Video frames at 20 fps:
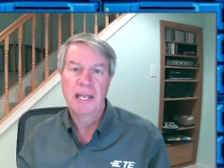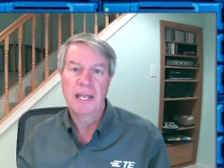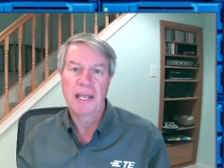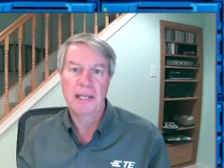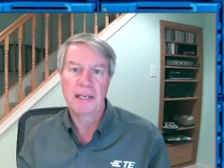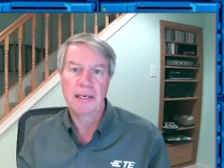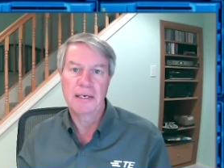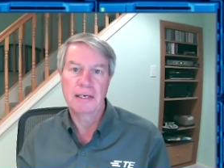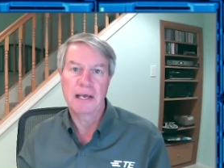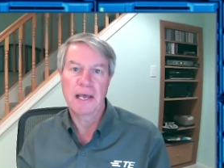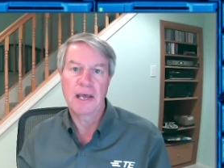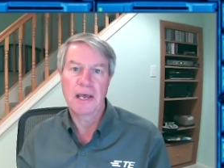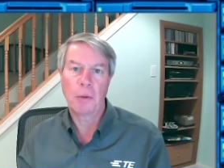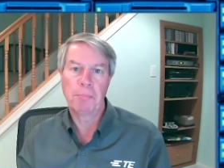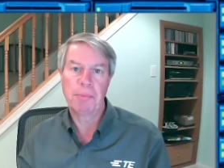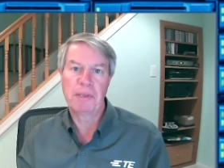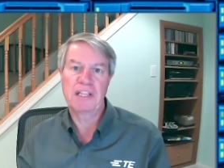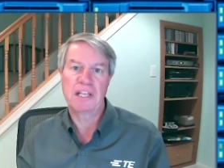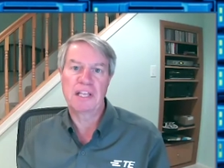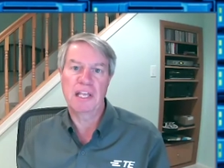in
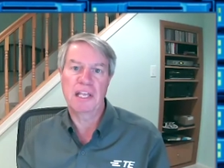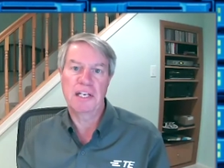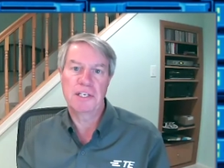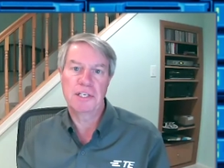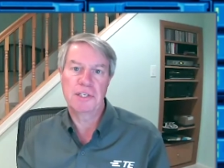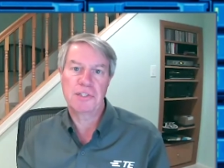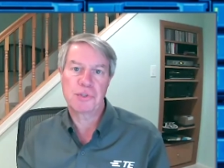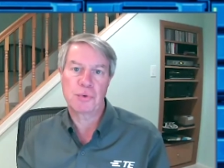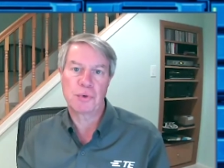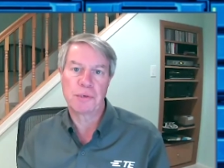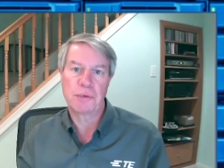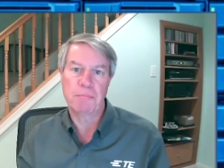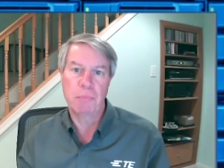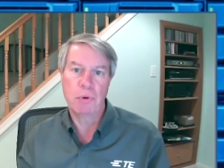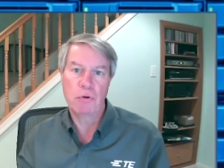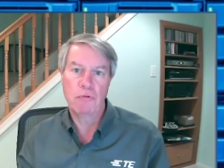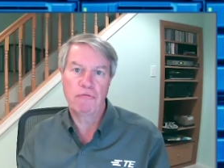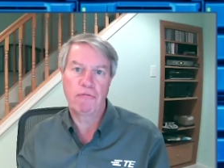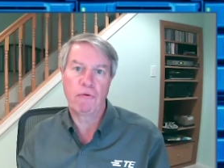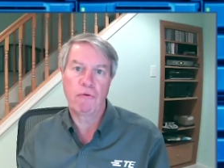helping the industry
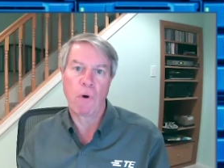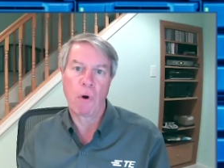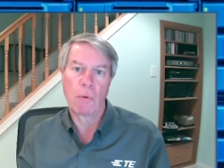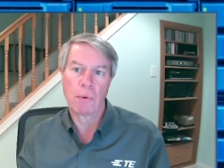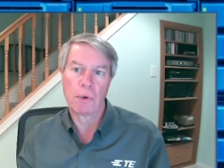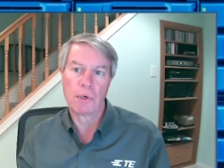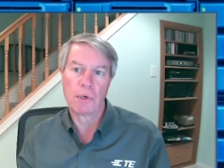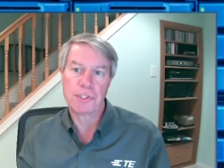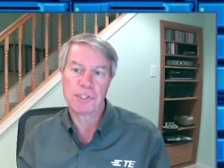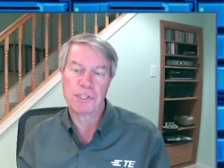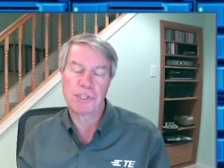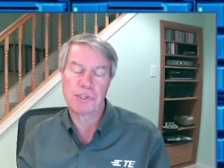move forward